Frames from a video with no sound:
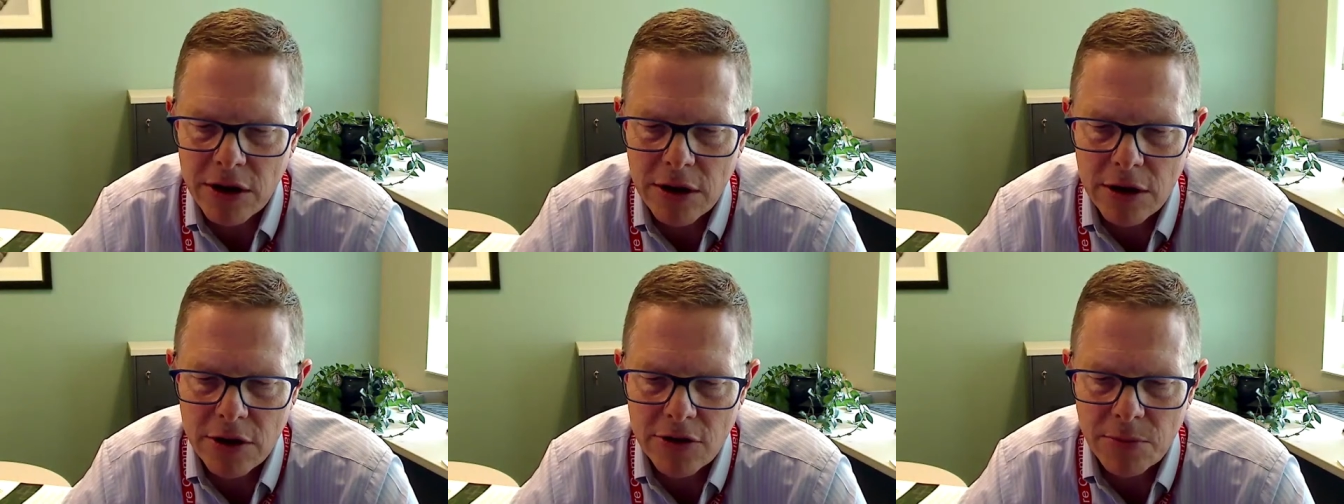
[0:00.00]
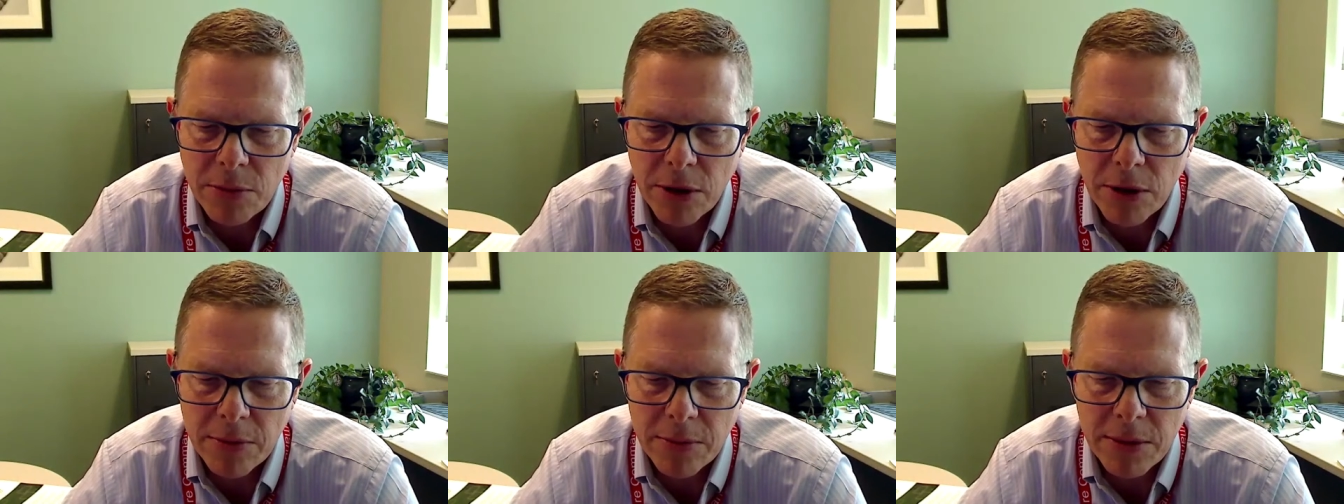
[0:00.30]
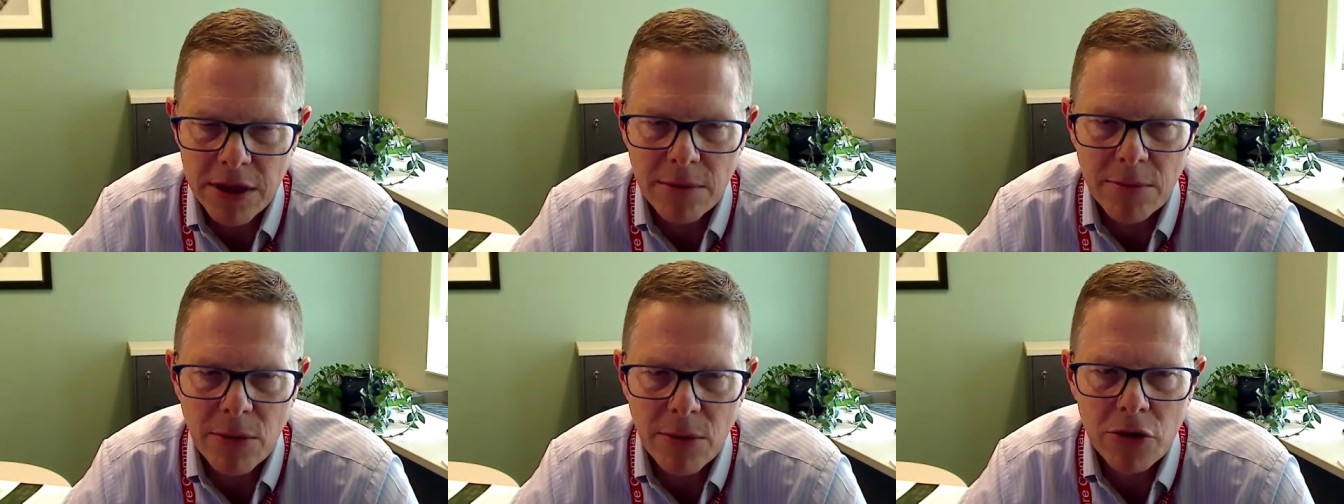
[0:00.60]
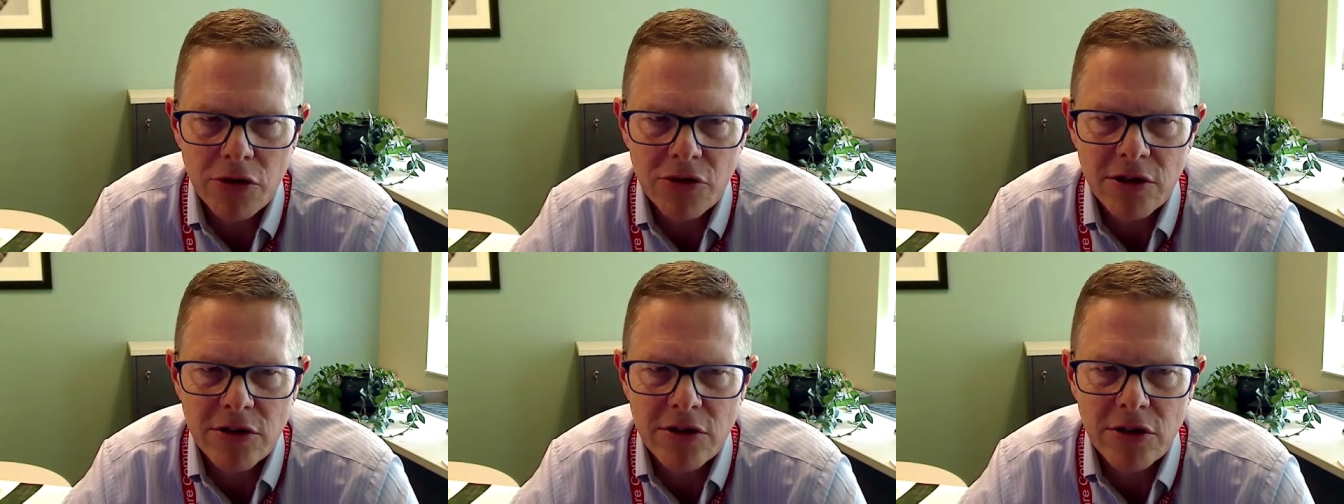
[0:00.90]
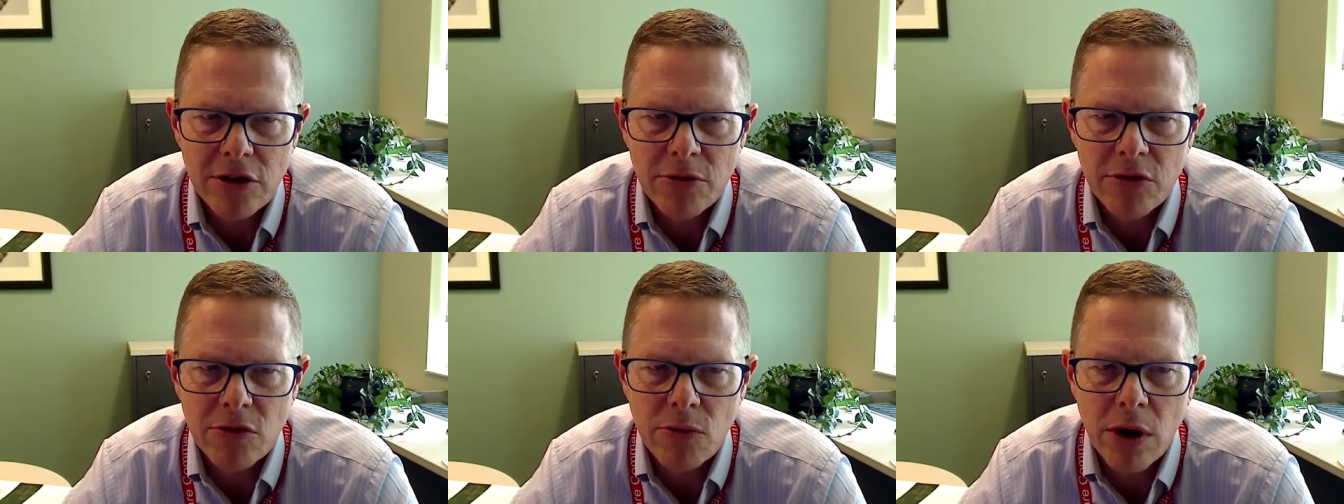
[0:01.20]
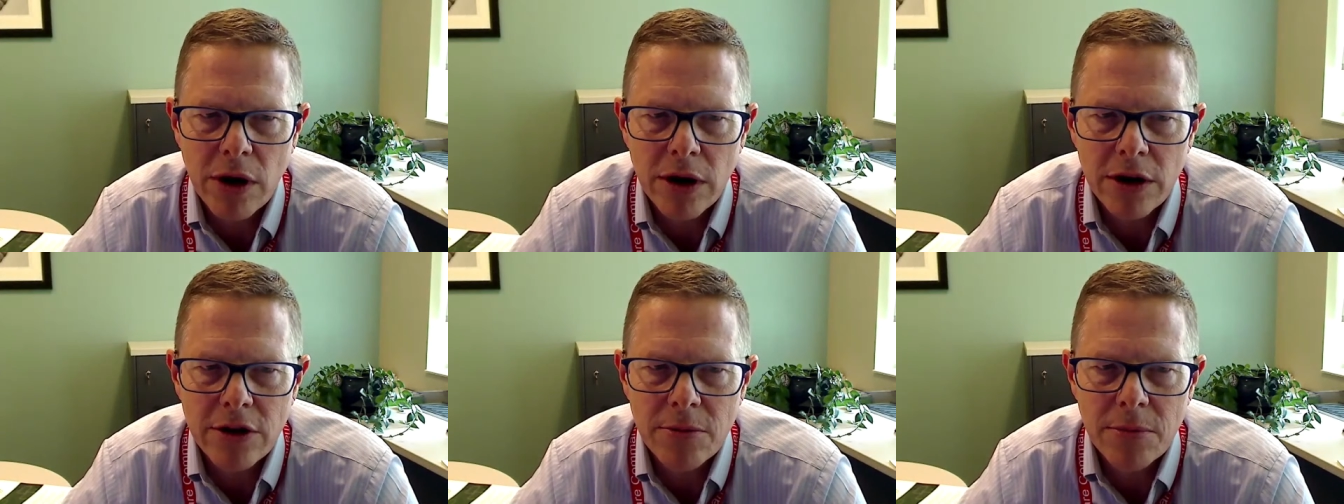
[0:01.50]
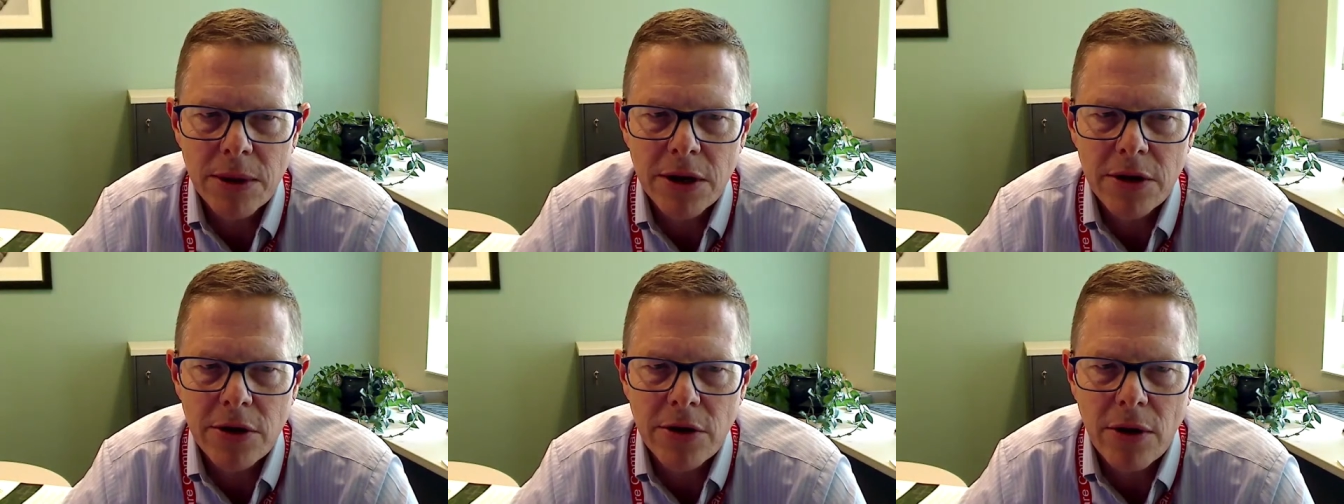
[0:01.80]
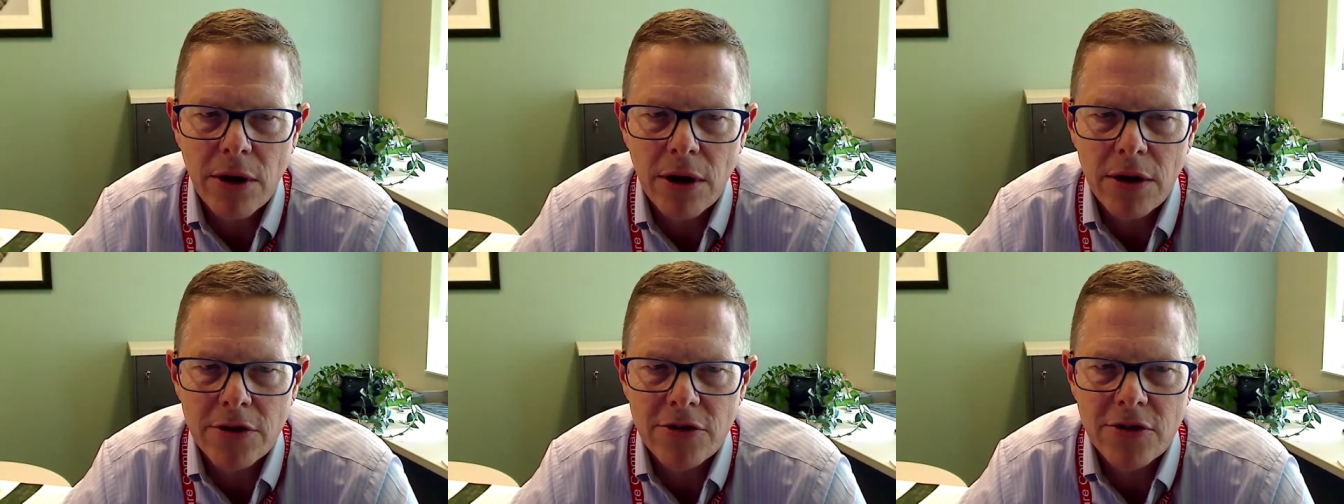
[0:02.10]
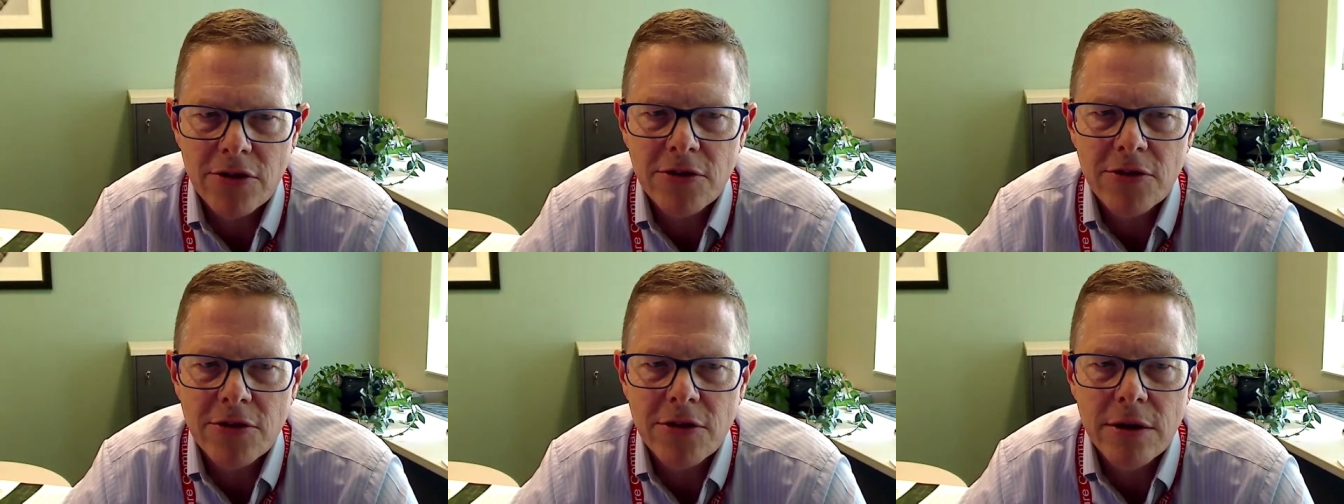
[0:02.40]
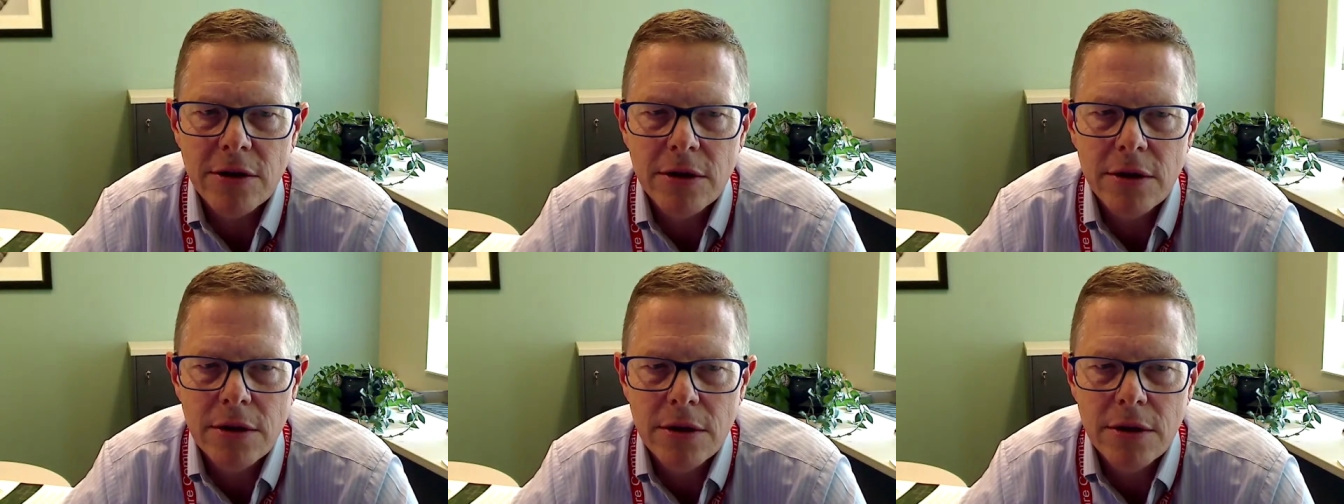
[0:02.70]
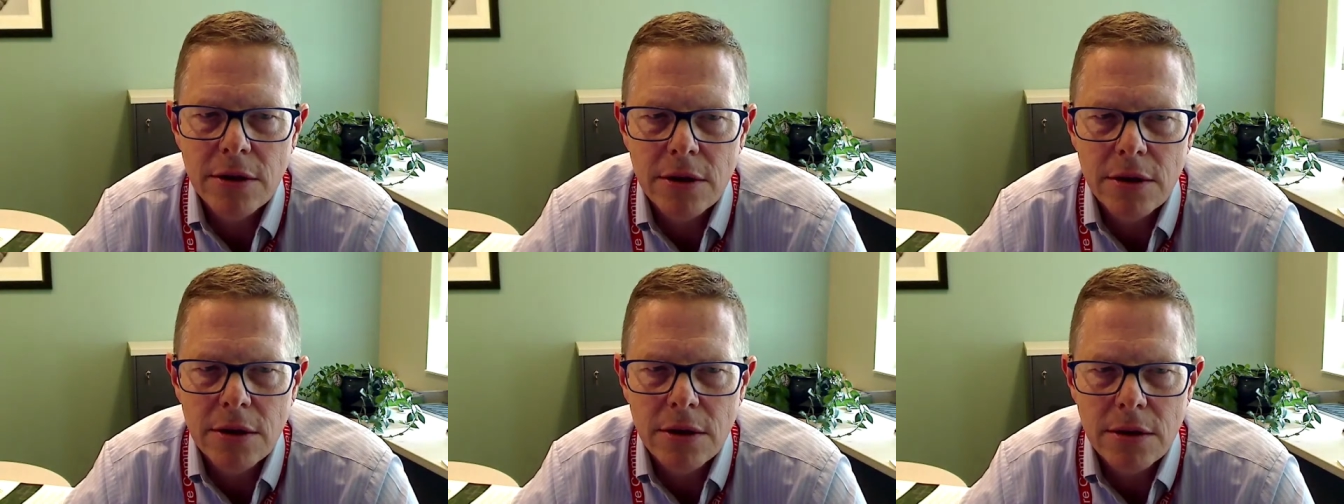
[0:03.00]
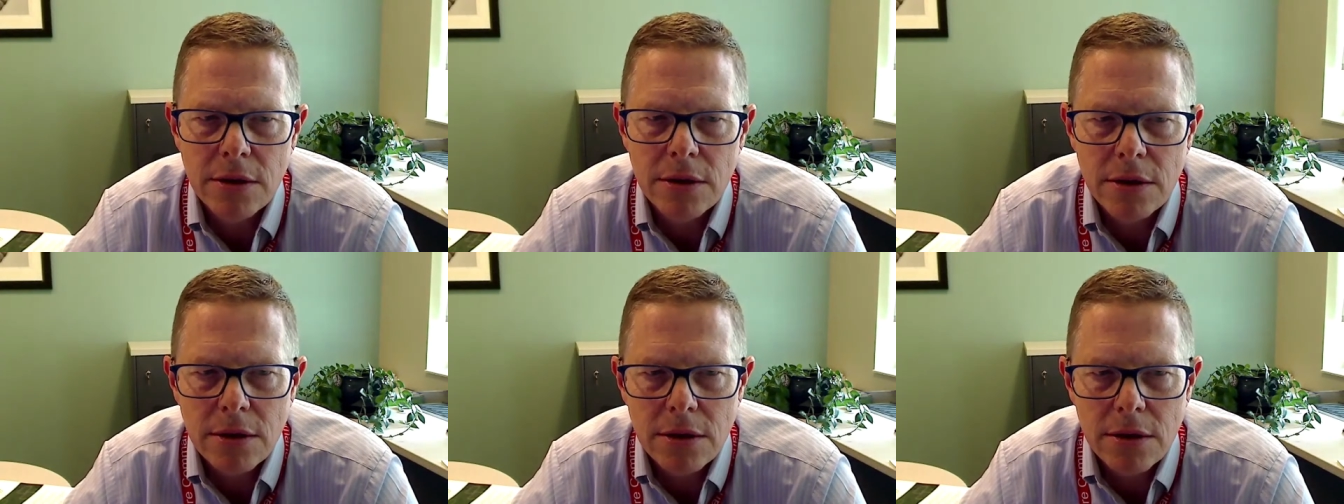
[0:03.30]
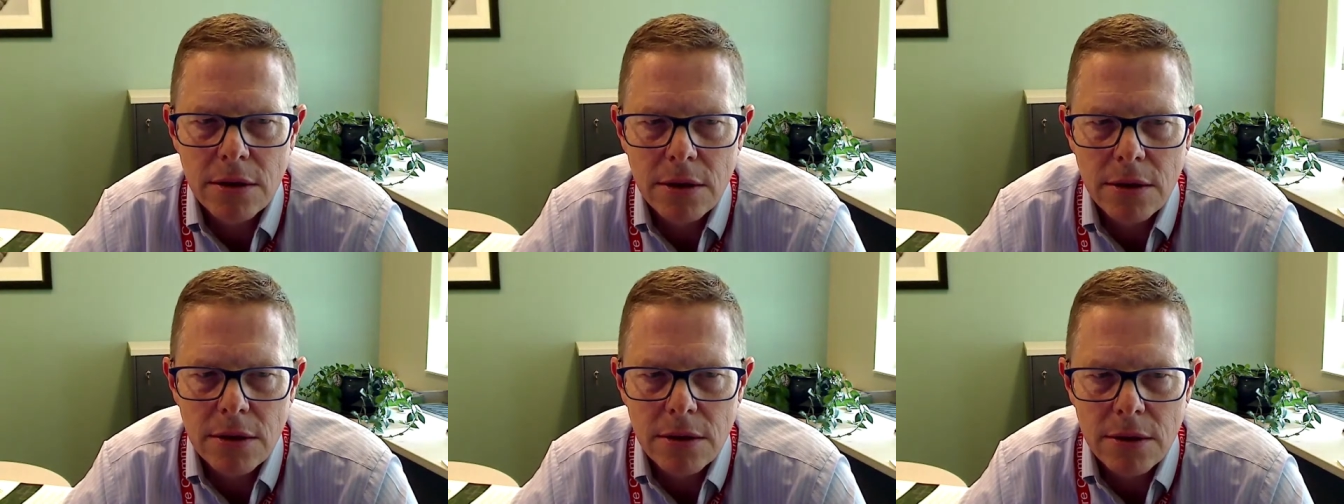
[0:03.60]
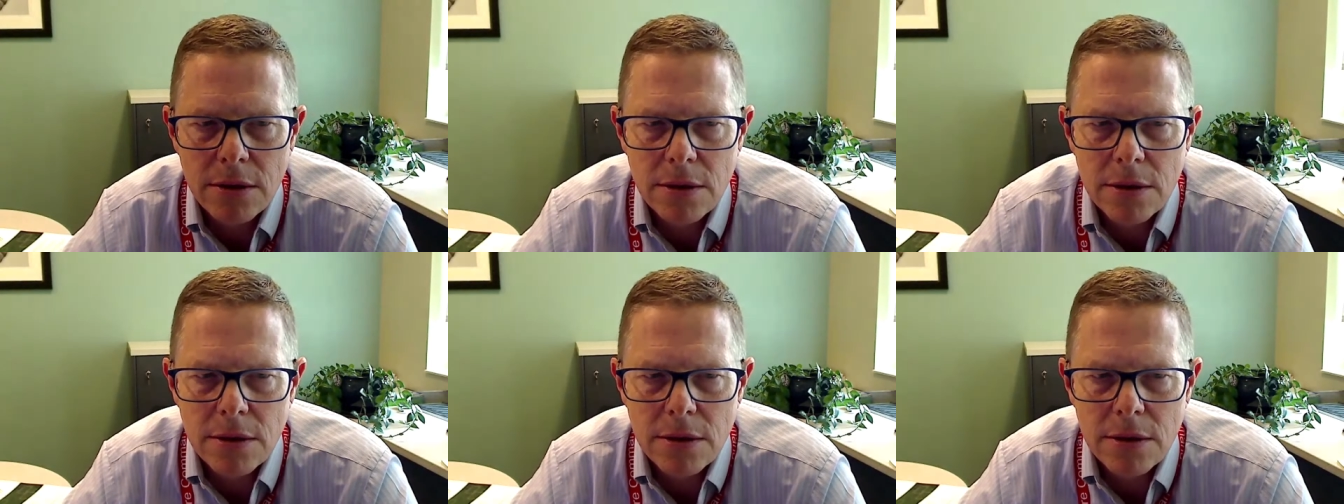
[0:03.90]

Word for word: sparked me the most in terms of wanting to be a neurologist. Mm -hmm. So